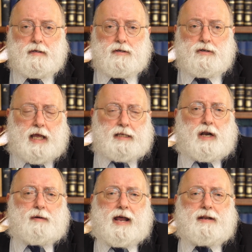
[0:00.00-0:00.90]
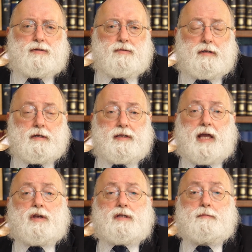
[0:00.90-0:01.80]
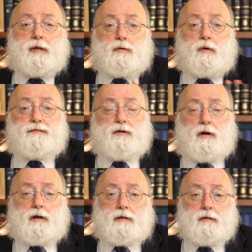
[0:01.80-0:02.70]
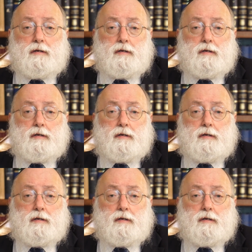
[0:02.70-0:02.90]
So that's our attitude. That doesn't mean we're off the hook.